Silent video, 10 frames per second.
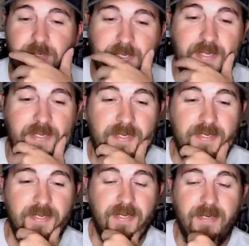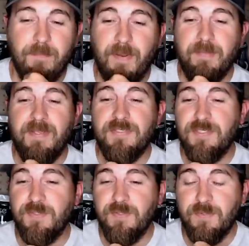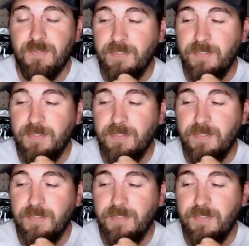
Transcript: and Baitman Jr.